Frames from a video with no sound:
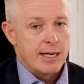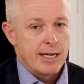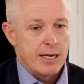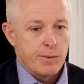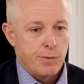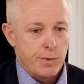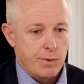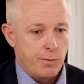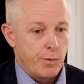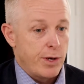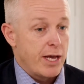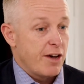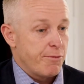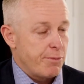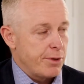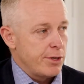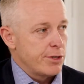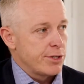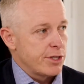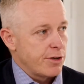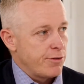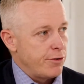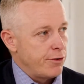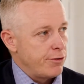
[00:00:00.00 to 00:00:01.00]
We have been
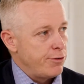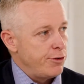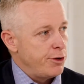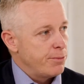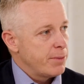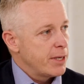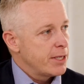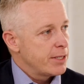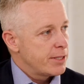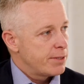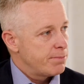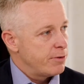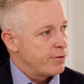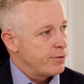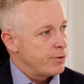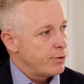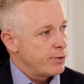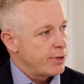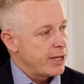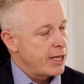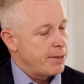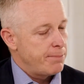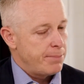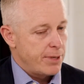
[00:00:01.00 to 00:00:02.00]
using it for a few months
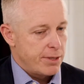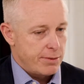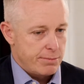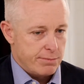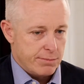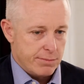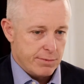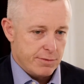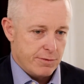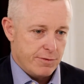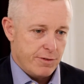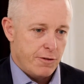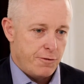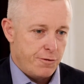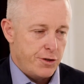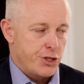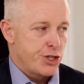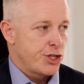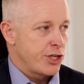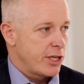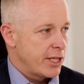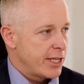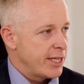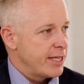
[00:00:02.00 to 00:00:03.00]
before that, but
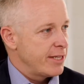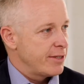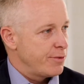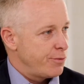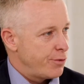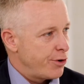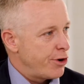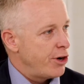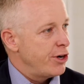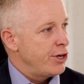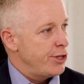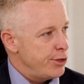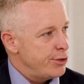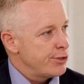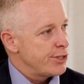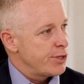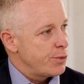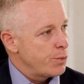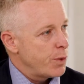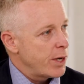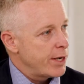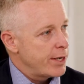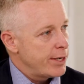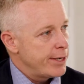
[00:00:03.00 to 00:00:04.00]
officially we're only
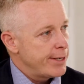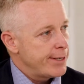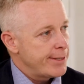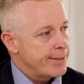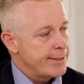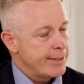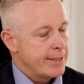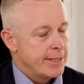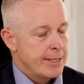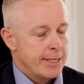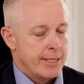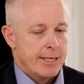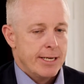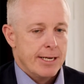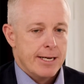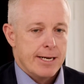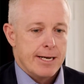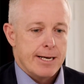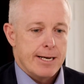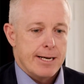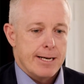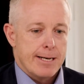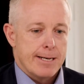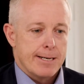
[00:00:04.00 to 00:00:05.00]
using one now.
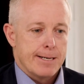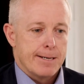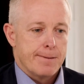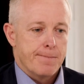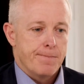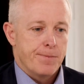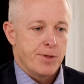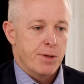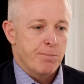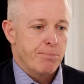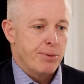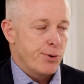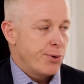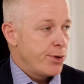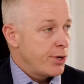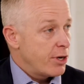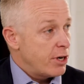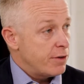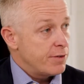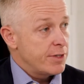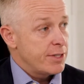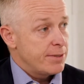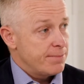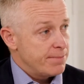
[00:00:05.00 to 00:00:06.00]
The building
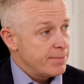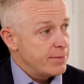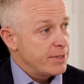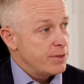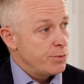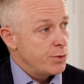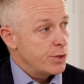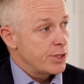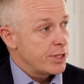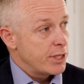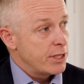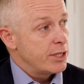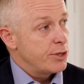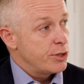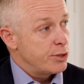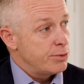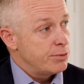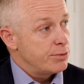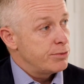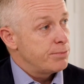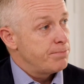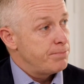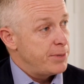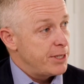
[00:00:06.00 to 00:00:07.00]
of it was a
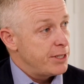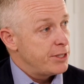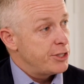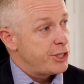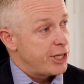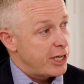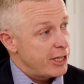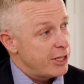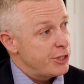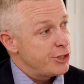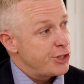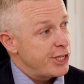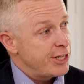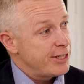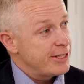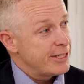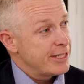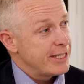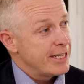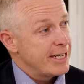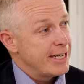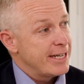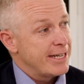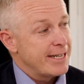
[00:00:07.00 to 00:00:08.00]
little bit
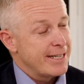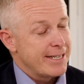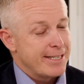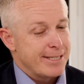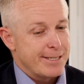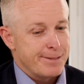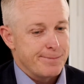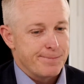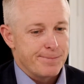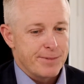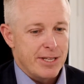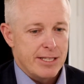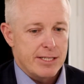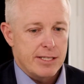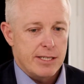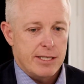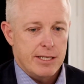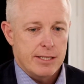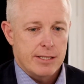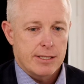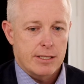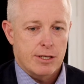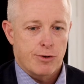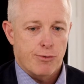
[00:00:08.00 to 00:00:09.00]
challenging. Yeah.
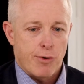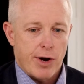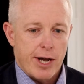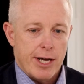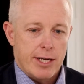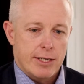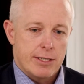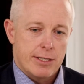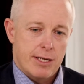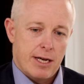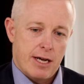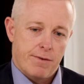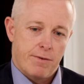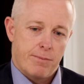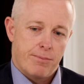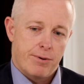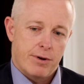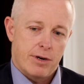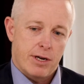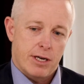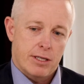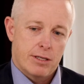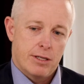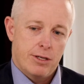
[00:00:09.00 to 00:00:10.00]
It's great to have a
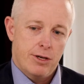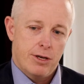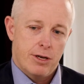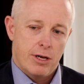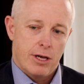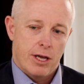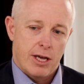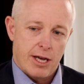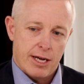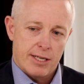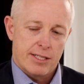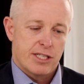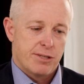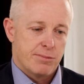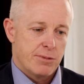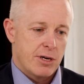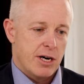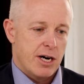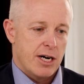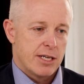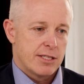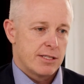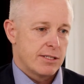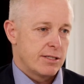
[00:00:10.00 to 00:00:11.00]
product that you can
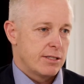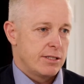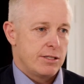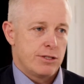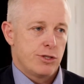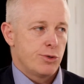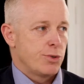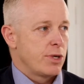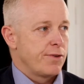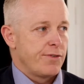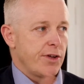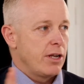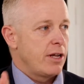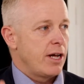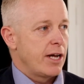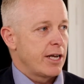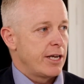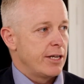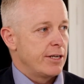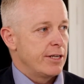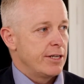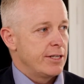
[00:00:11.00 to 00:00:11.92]
customise and do whatever you like in